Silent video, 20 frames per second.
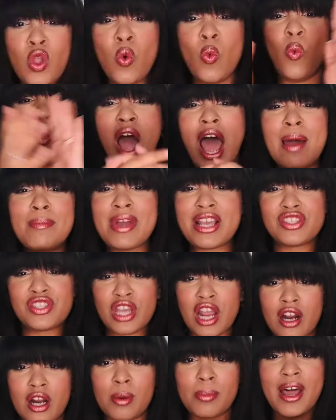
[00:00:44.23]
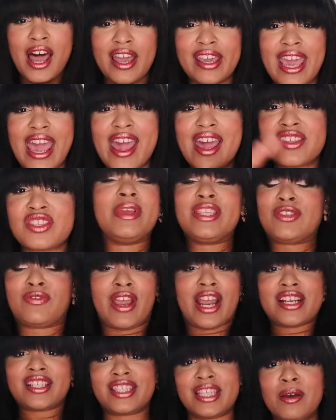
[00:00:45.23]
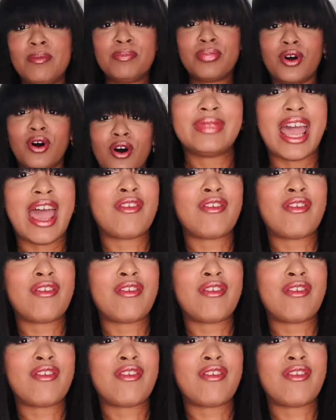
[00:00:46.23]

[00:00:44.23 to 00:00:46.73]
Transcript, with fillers: Why am I starting a podcast? It's very simple.